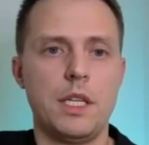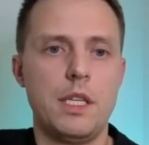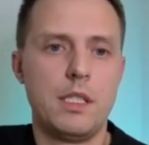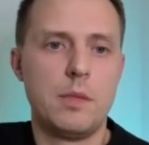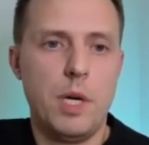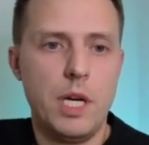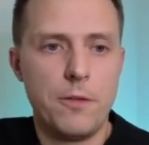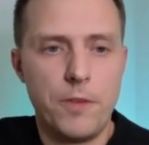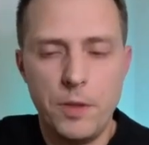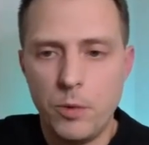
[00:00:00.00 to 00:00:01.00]
is my
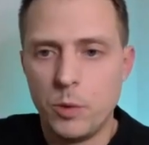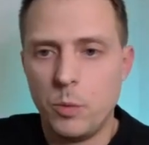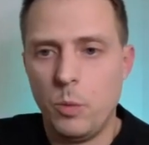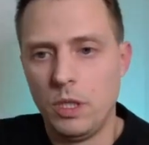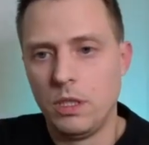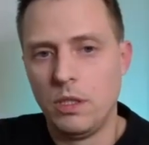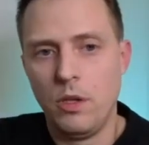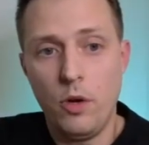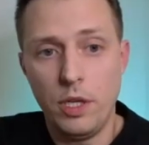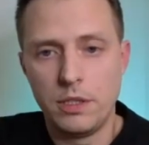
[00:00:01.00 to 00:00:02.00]
favorite one,
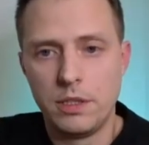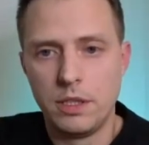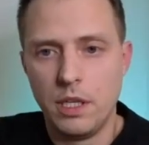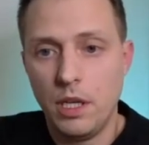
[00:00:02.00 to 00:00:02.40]
loyalty,